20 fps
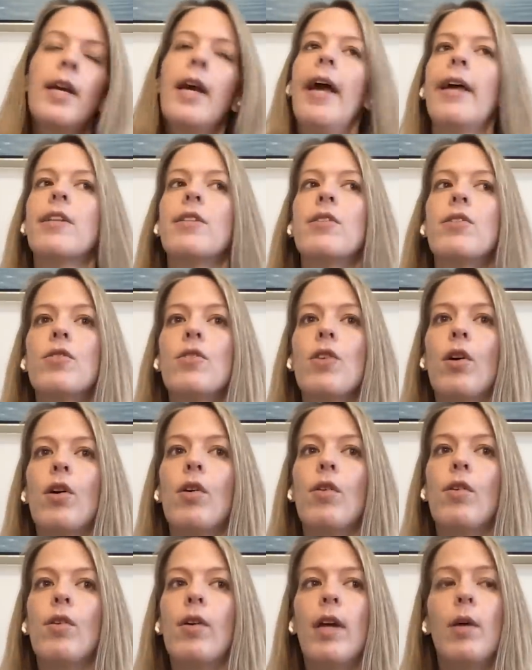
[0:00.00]
And
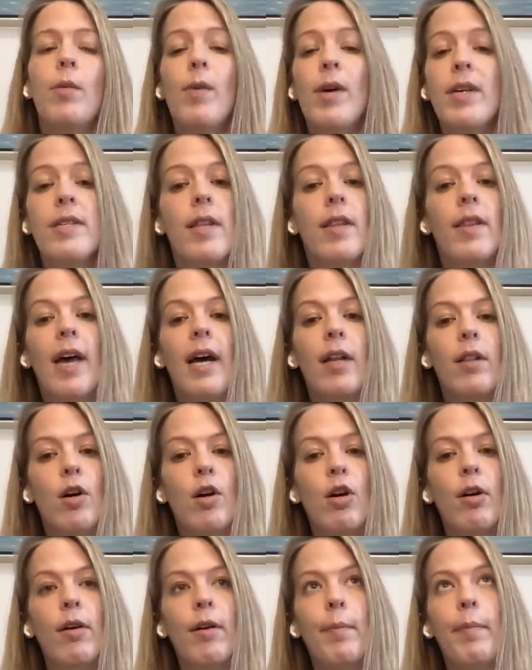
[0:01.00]
so it wasn't that
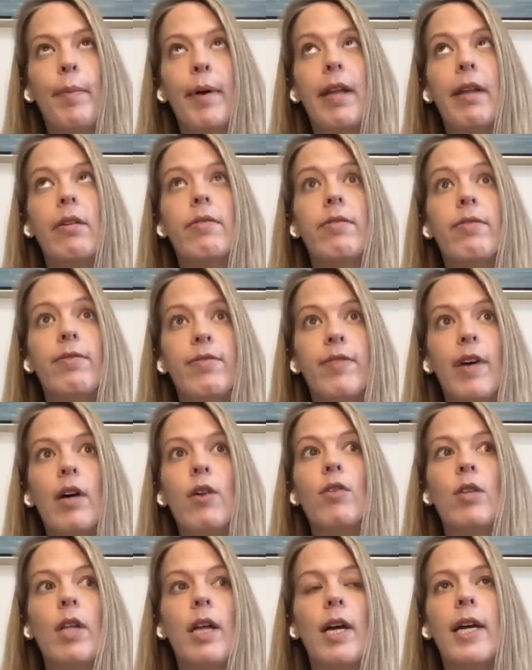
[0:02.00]
long, but it
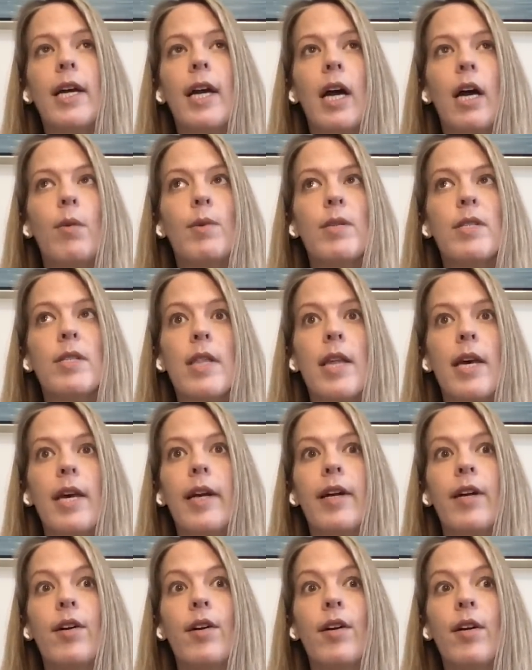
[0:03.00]
felt like I was
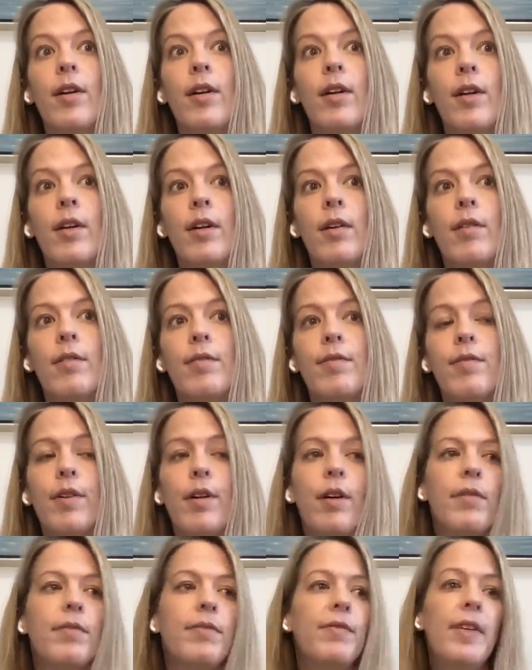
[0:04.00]
there
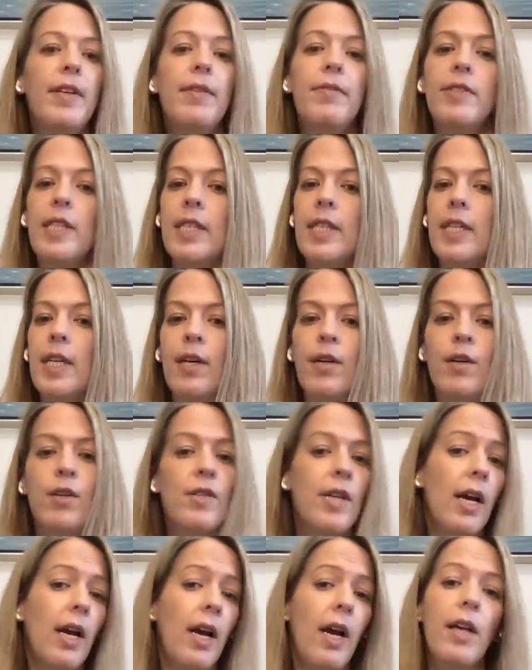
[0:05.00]
for 50
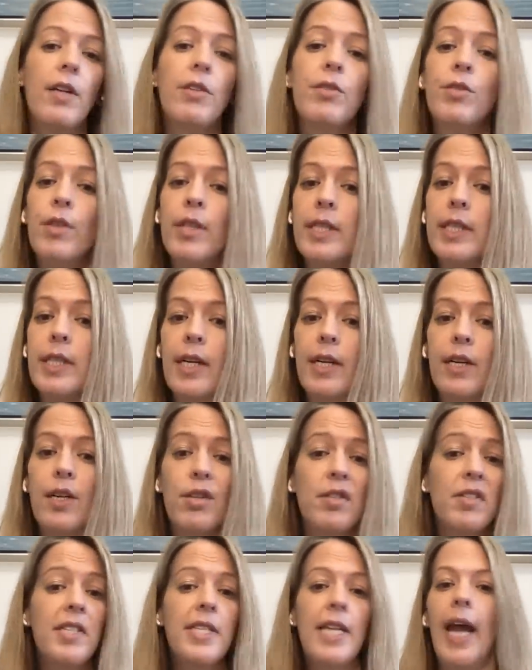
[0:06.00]
years, 100
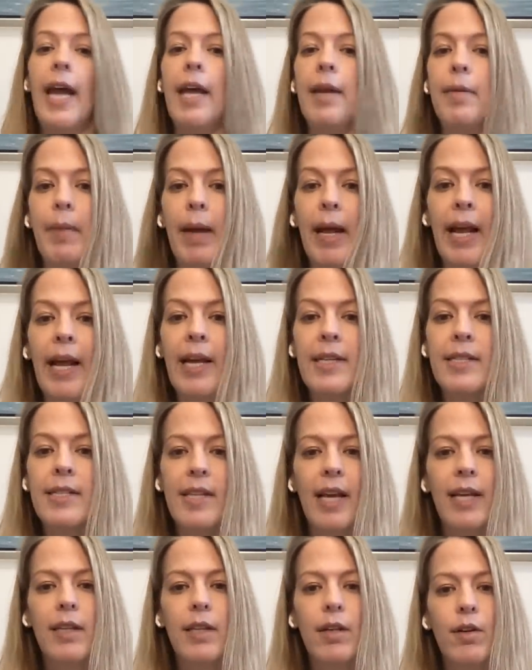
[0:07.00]
years, 10 minutes.
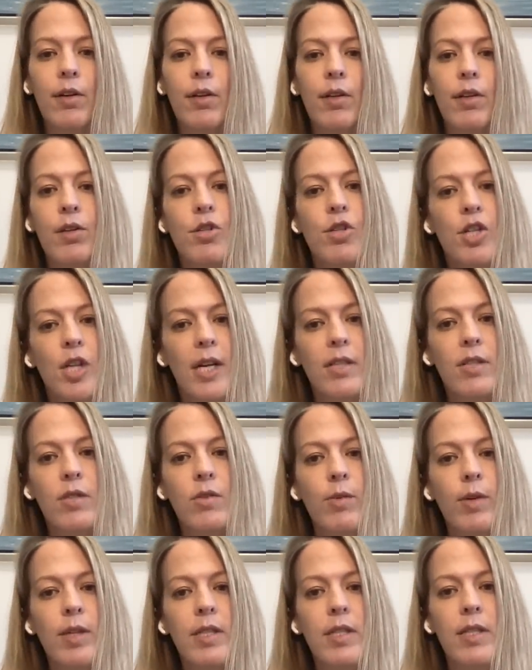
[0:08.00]
Like there
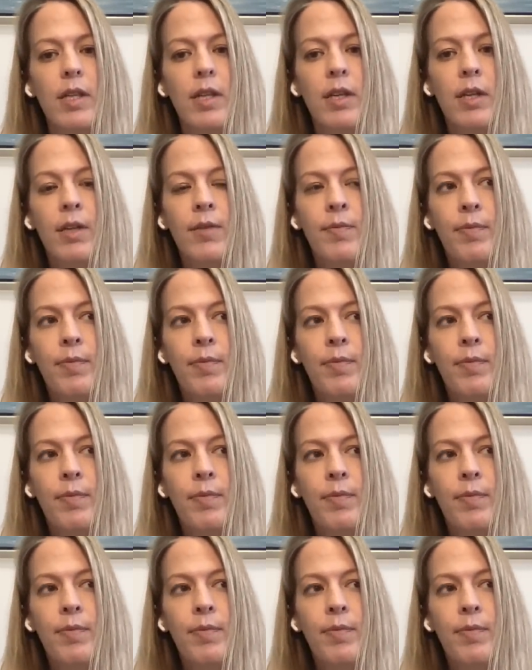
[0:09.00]
just was